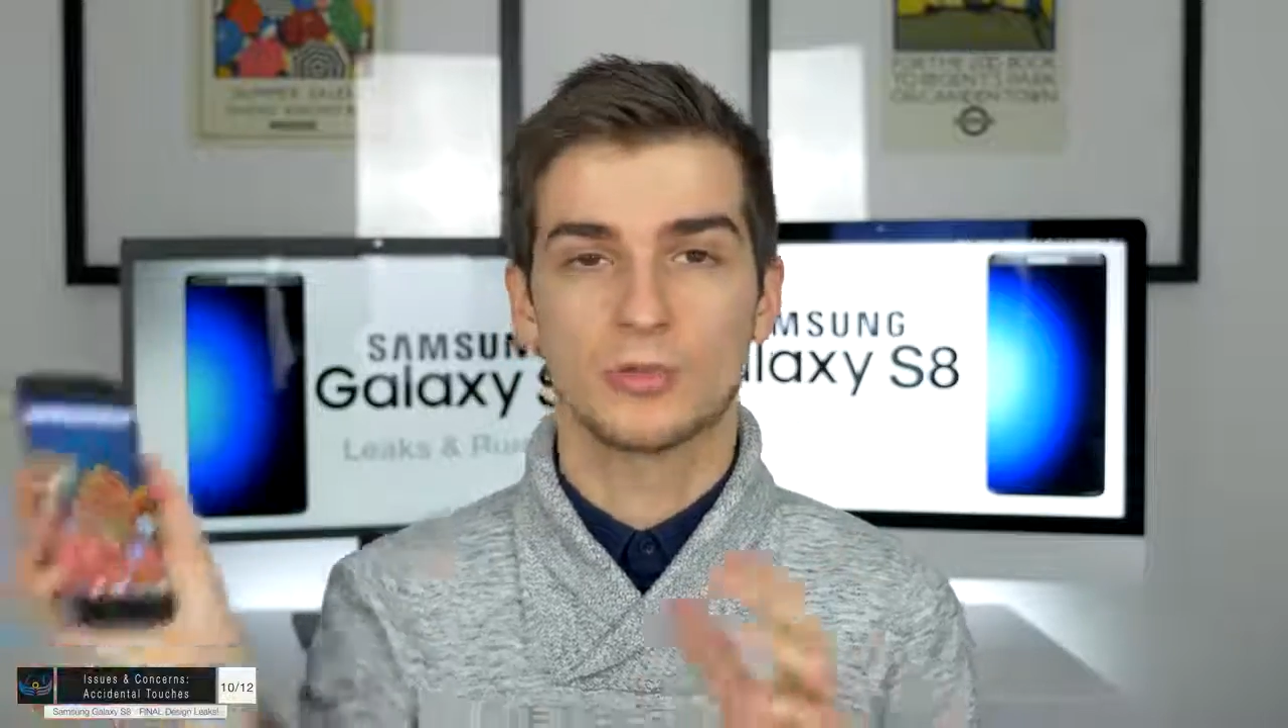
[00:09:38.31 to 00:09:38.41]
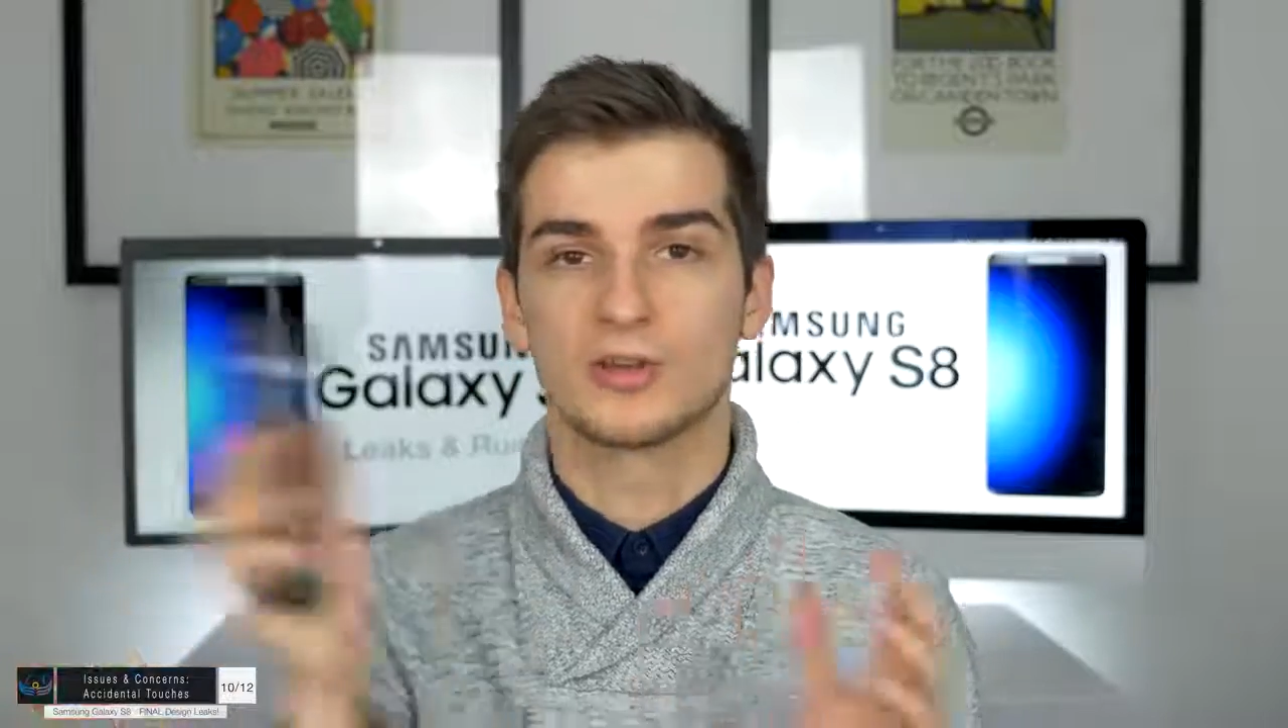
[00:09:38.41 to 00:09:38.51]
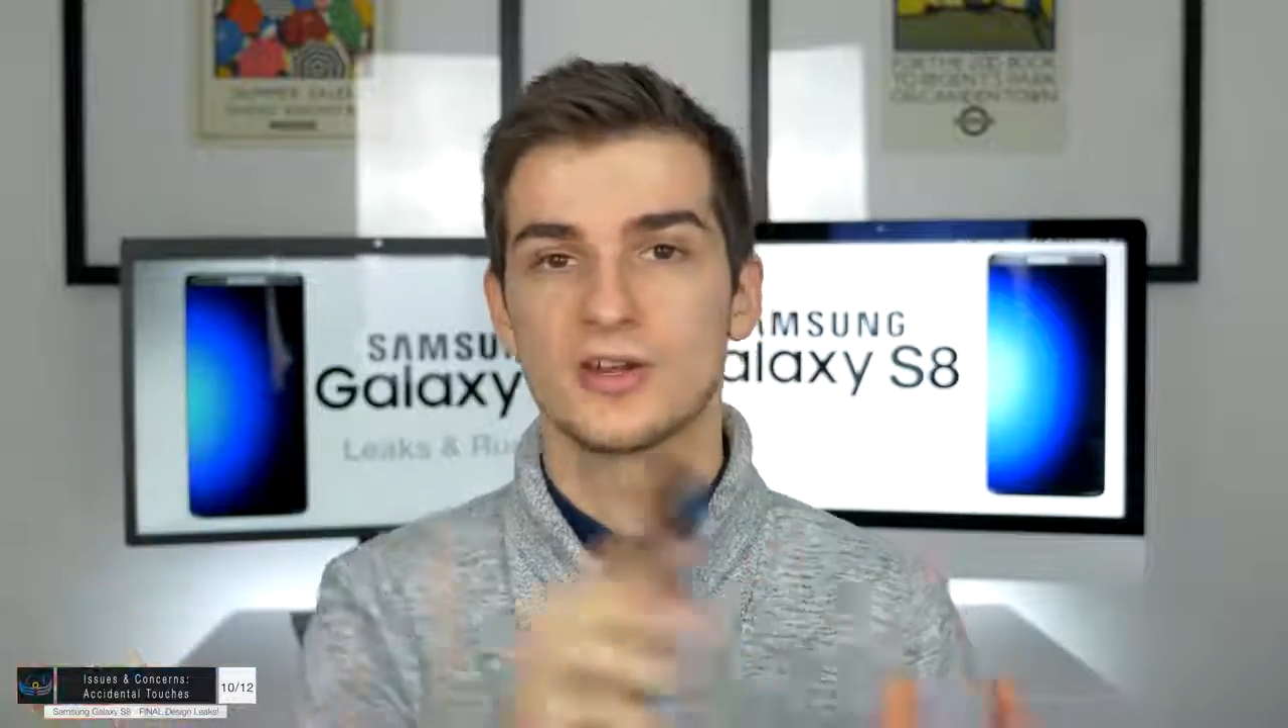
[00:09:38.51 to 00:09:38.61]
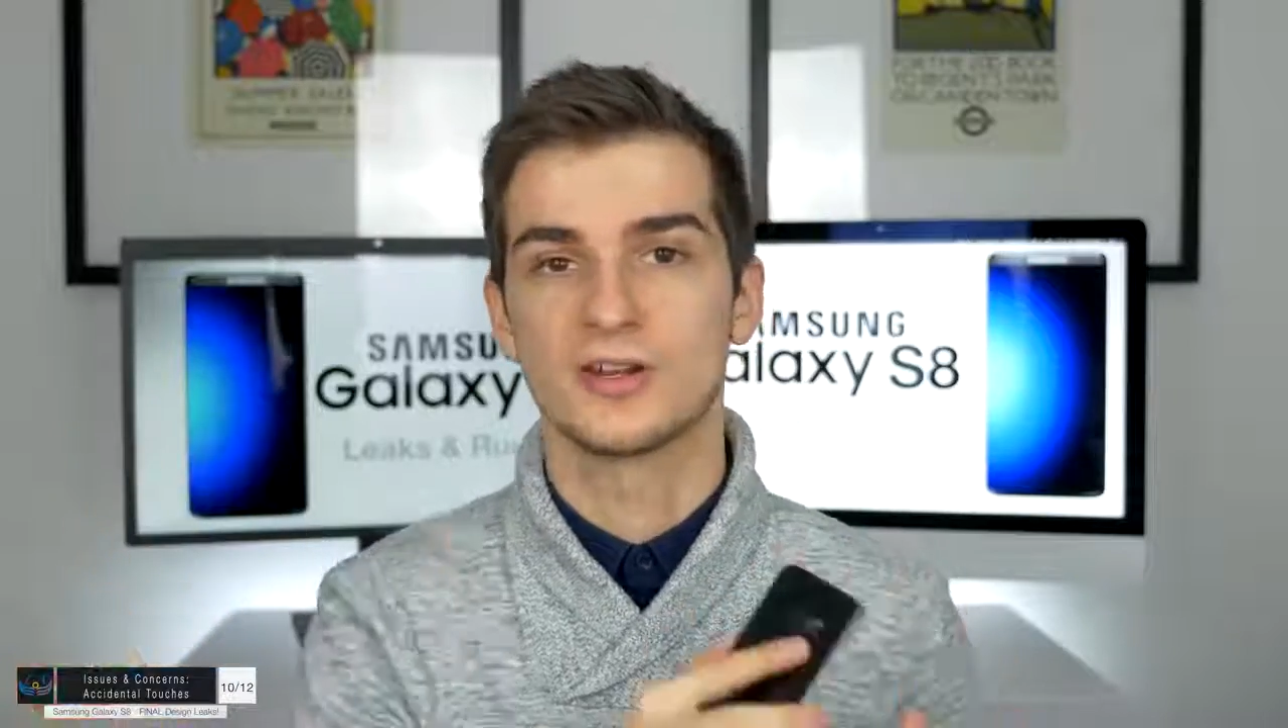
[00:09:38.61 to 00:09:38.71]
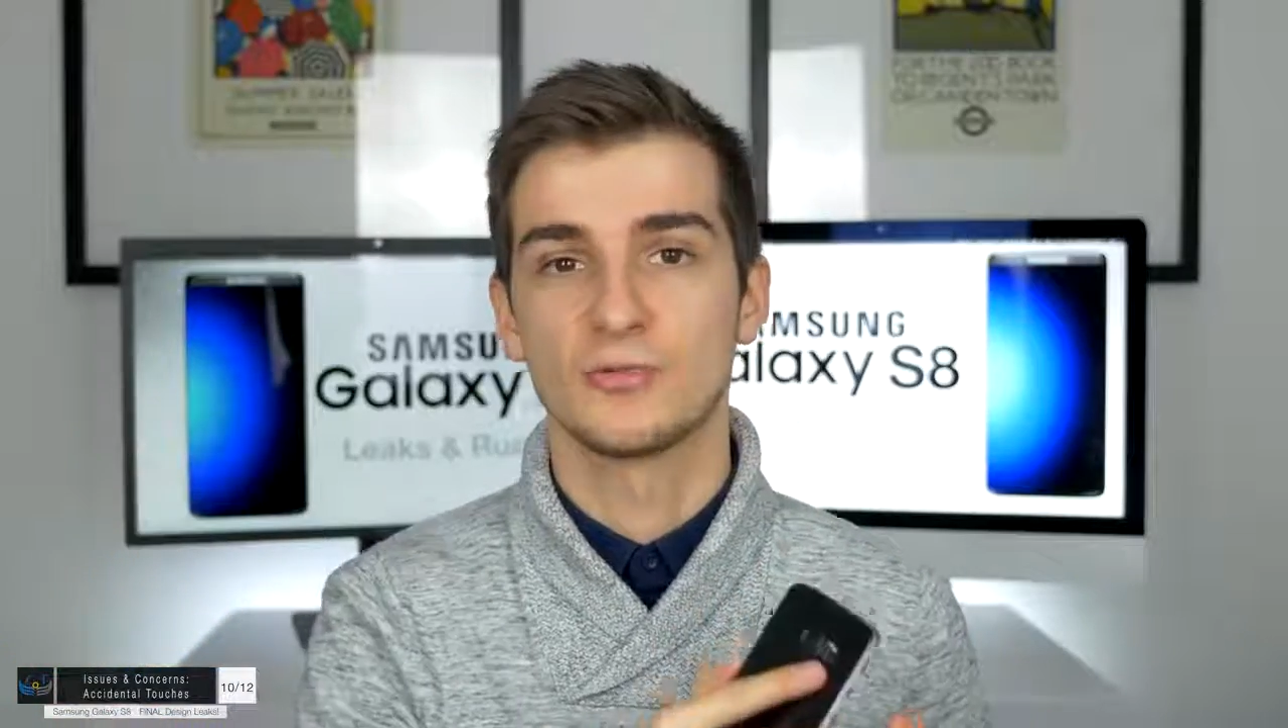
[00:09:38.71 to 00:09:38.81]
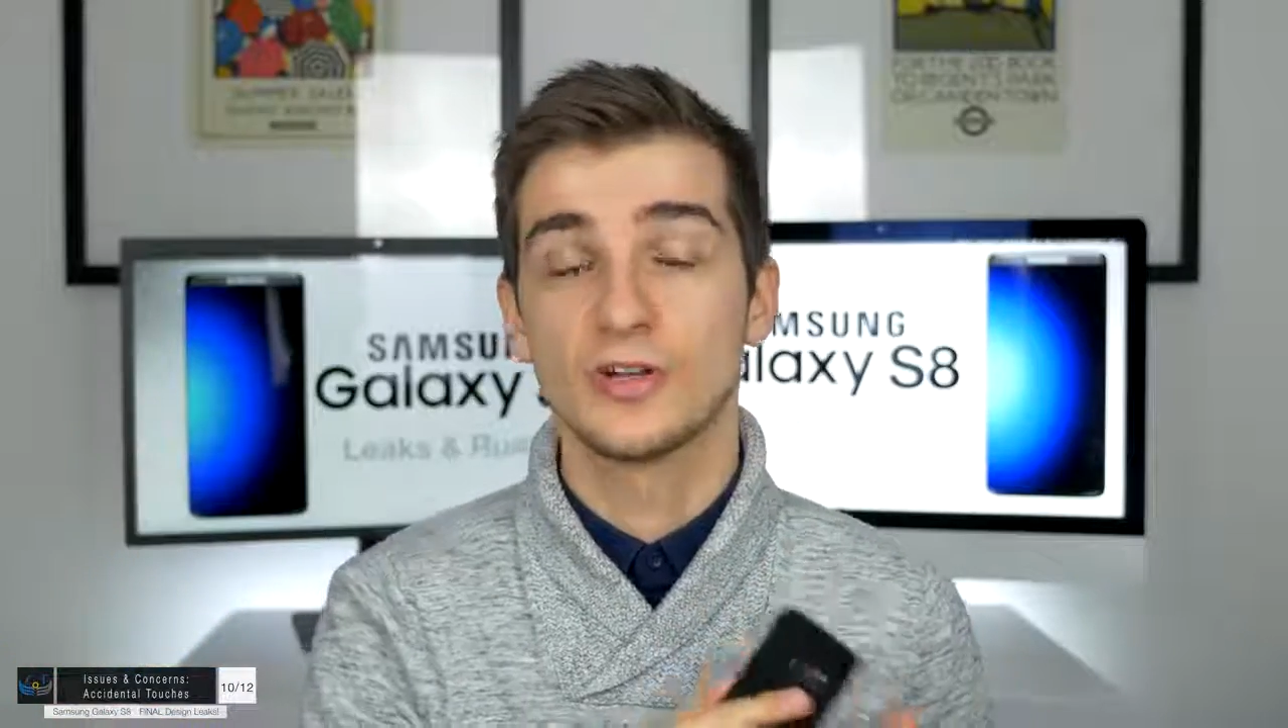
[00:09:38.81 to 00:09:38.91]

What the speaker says: related,